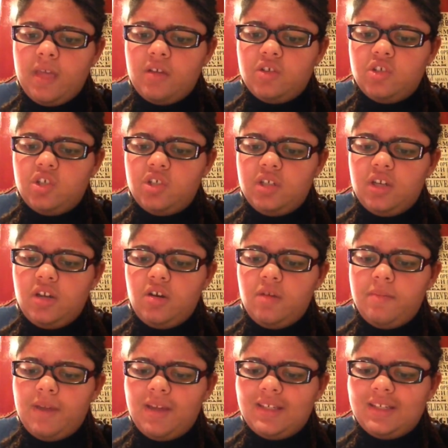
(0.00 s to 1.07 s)
She did her
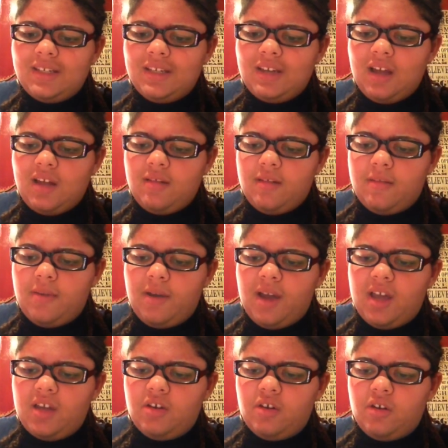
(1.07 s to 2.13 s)
best to not look
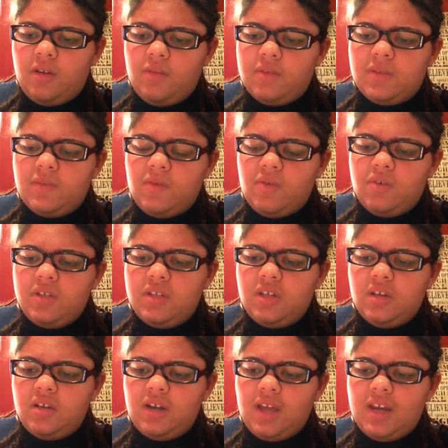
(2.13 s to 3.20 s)
behind her and was
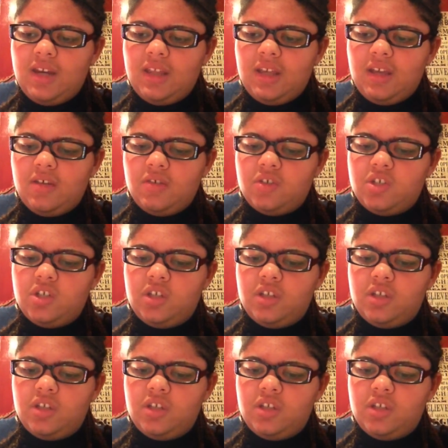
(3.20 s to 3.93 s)
focusing on anything else she